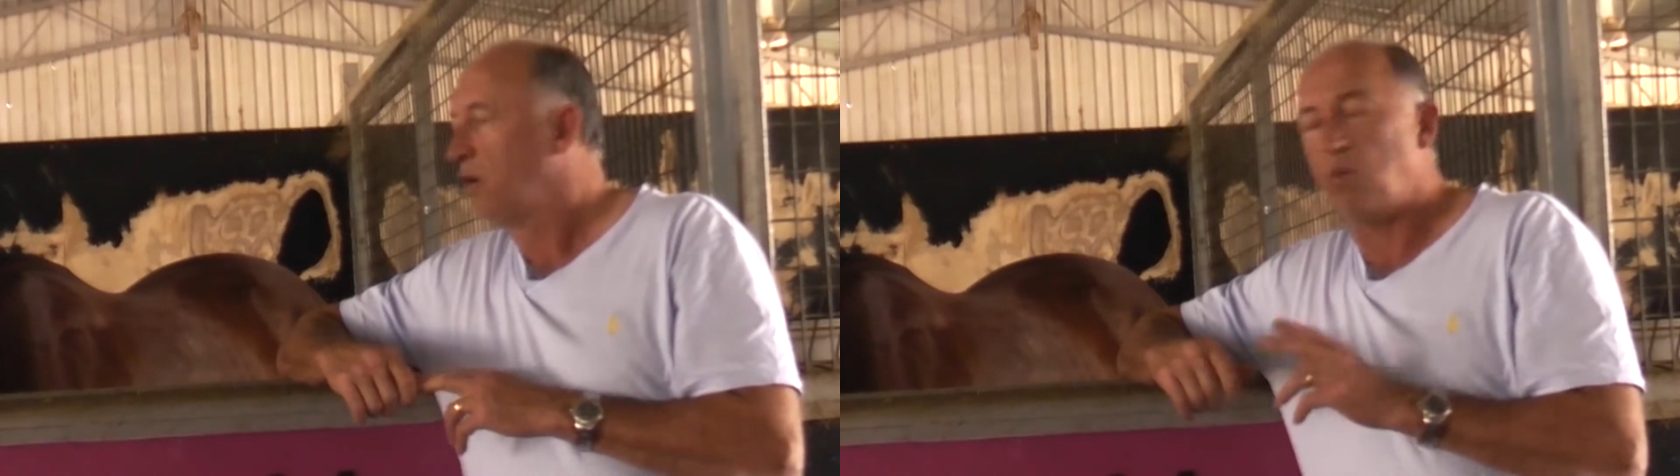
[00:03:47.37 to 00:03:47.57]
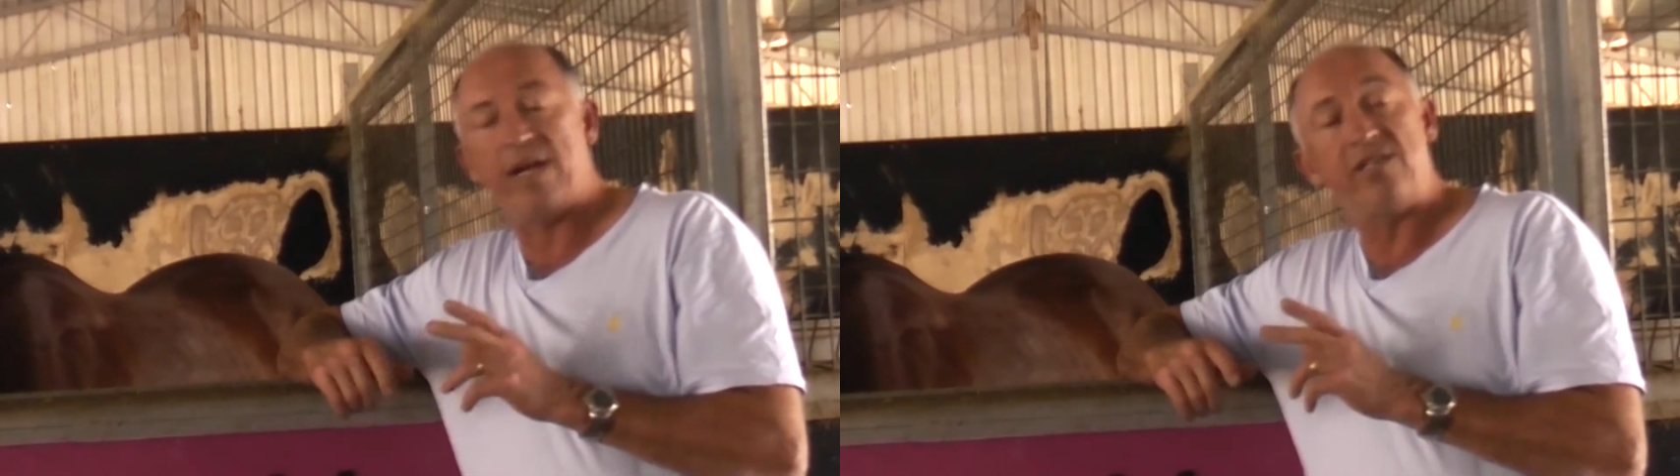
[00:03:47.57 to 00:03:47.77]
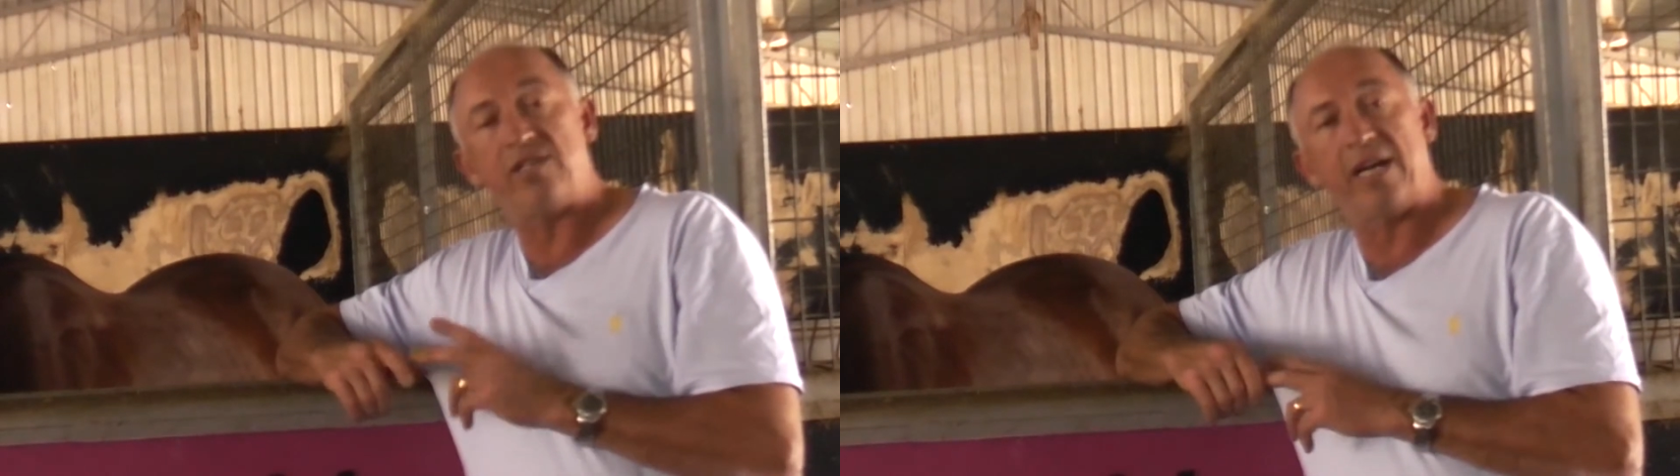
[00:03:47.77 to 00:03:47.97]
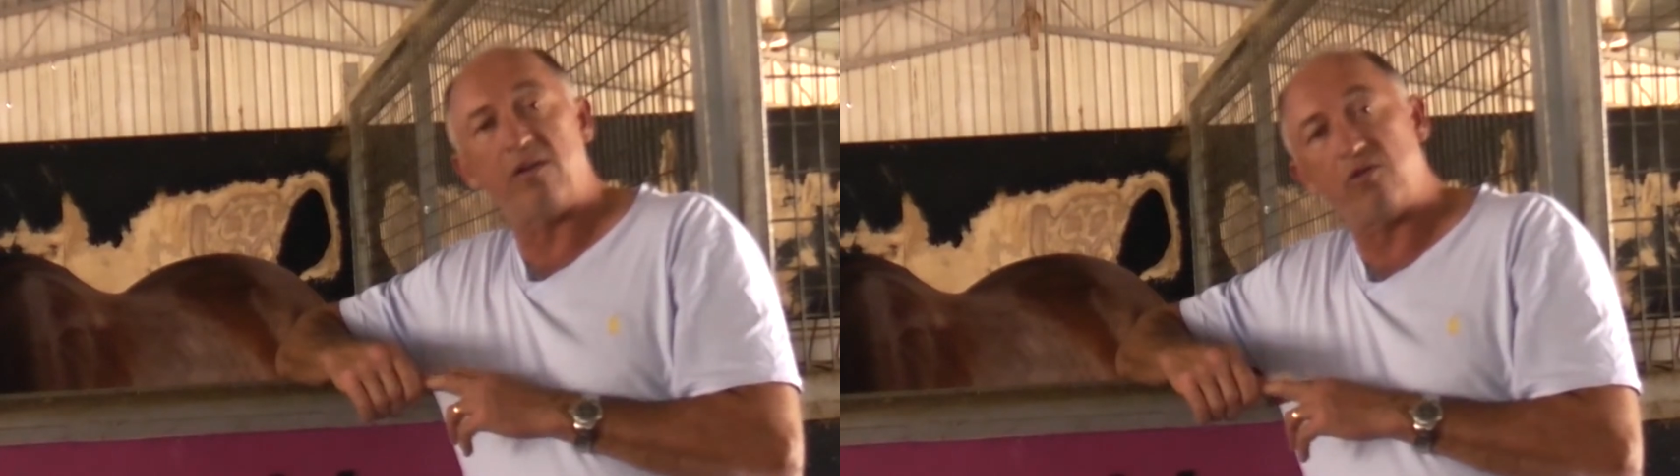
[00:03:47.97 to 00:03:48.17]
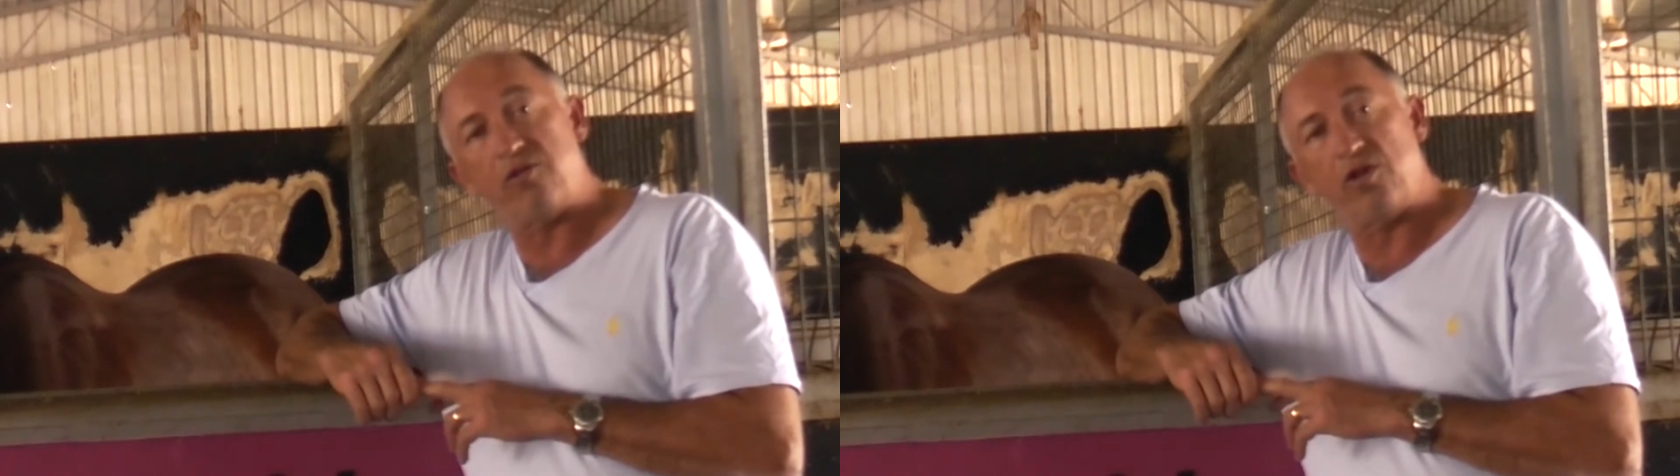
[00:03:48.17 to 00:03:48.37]

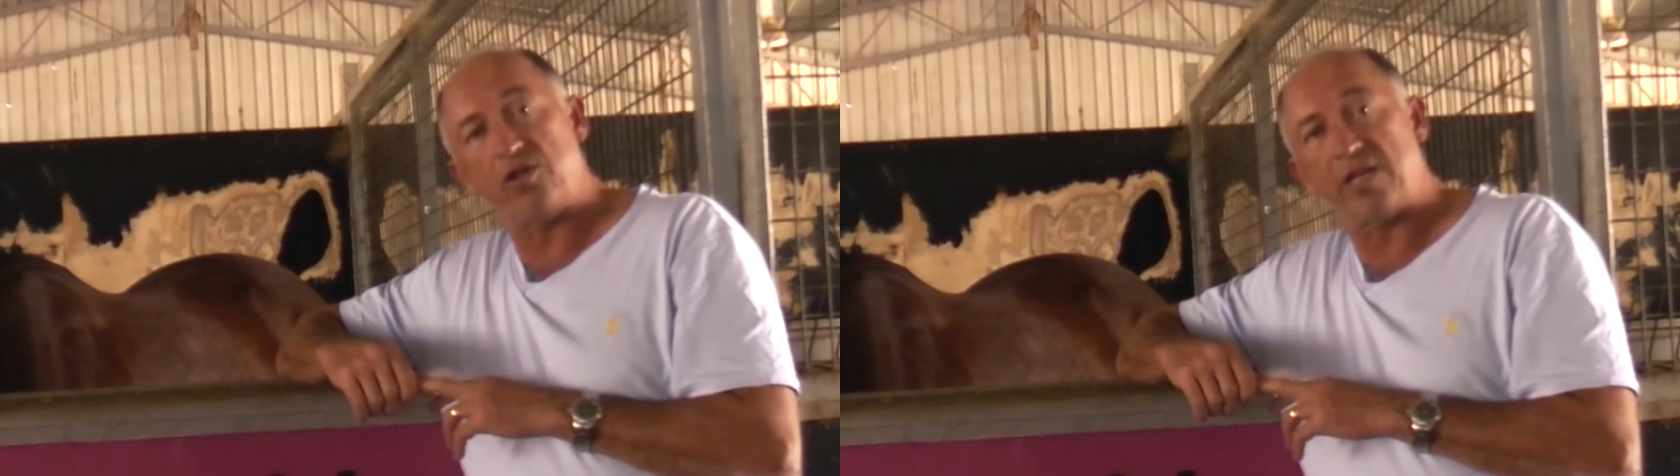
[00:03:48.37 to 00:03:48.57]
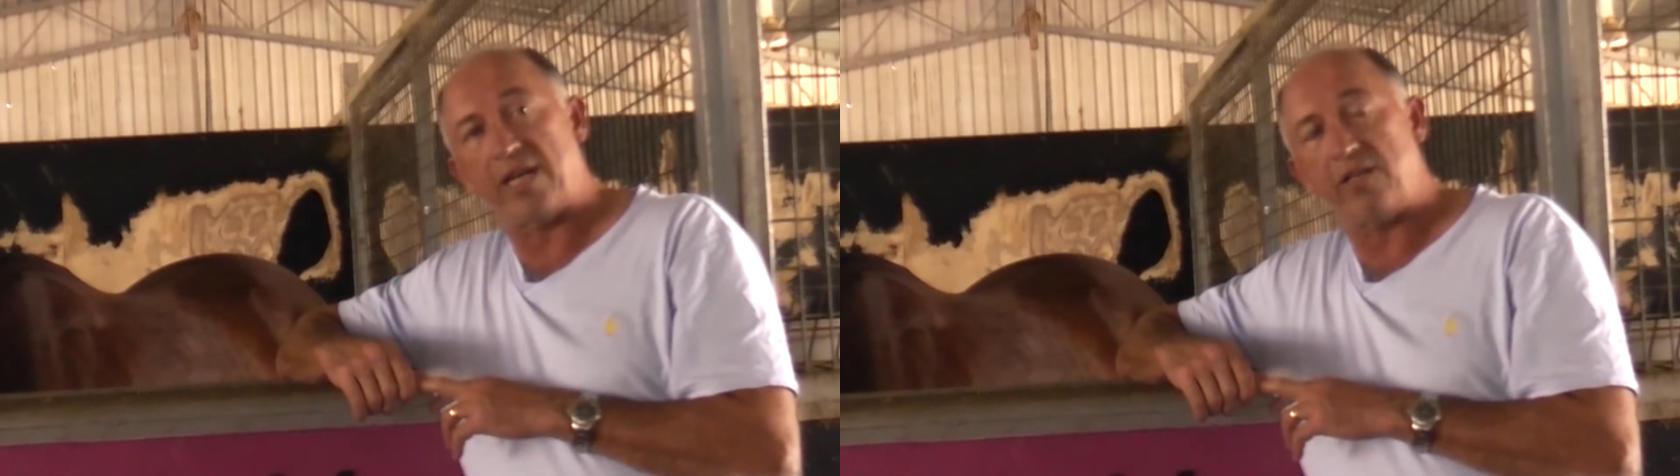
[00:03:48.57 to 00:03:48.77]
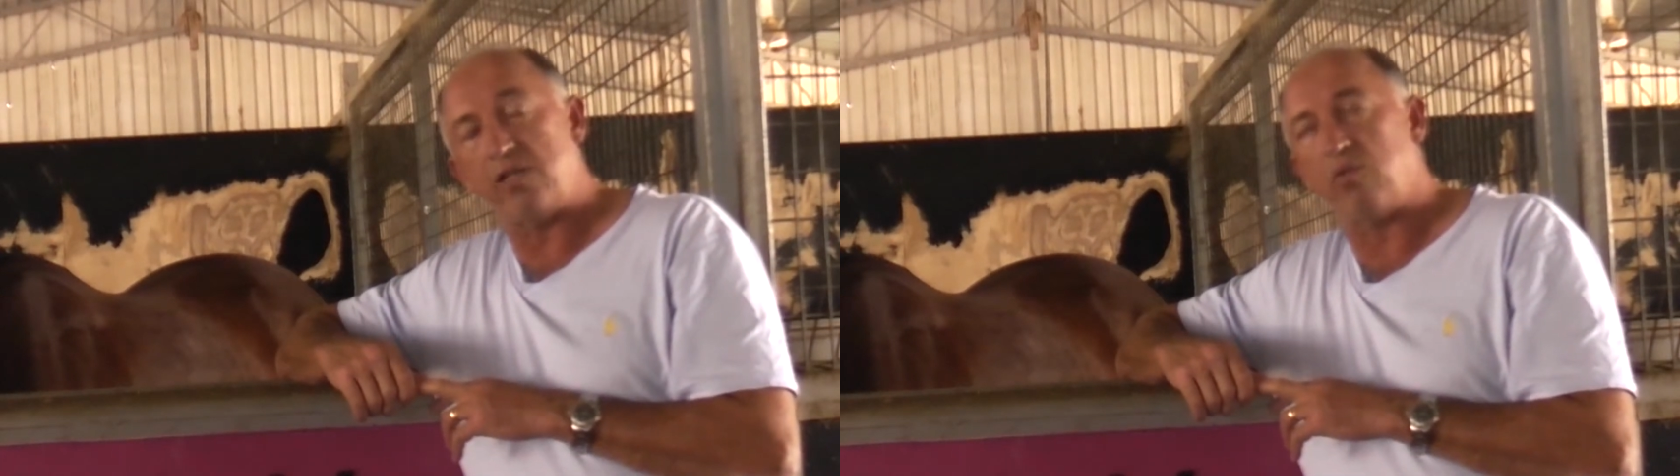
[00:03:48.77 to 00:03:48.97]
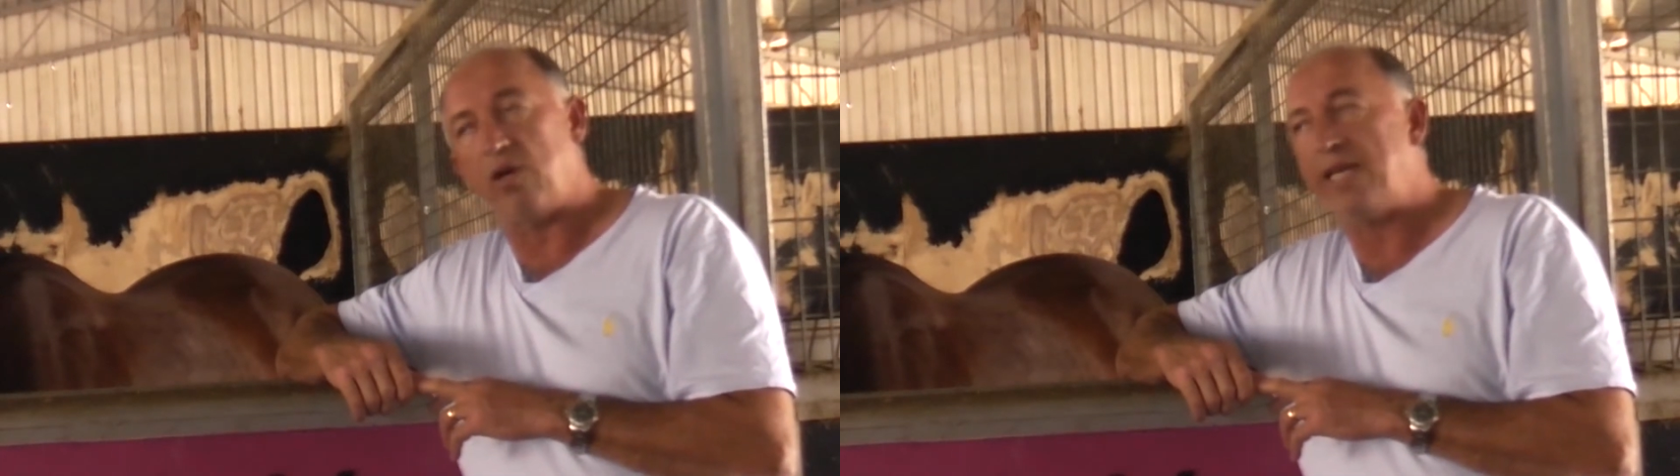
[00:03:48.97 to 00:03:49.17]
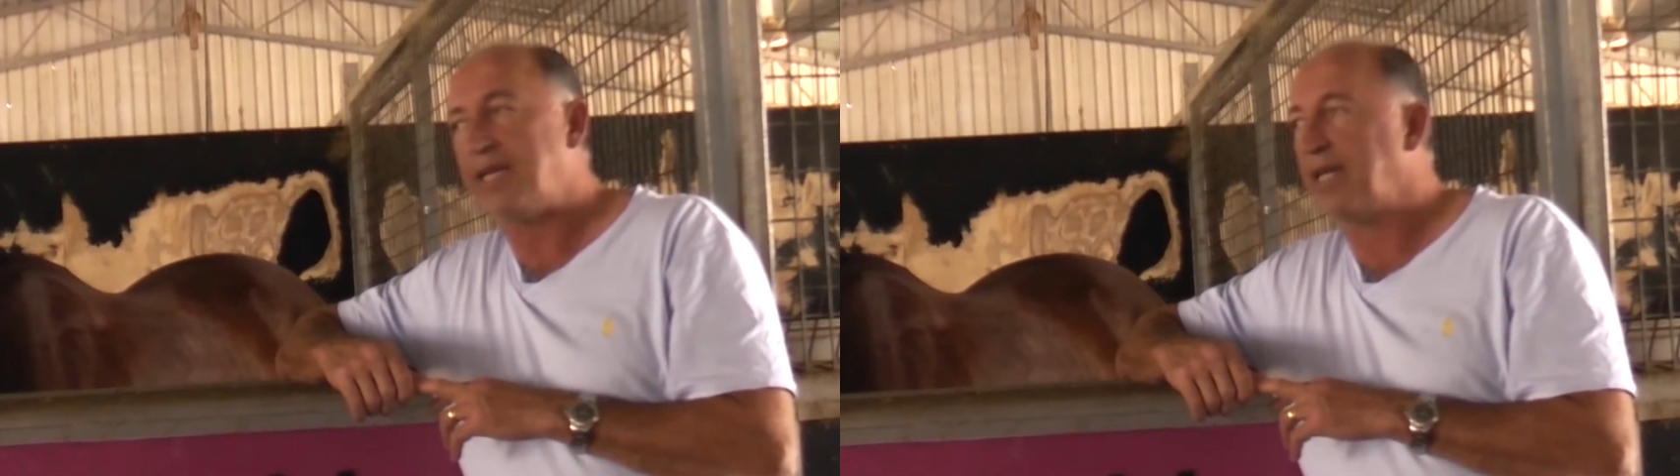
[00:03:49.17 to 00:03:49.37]
Wednesday or Thursday this week,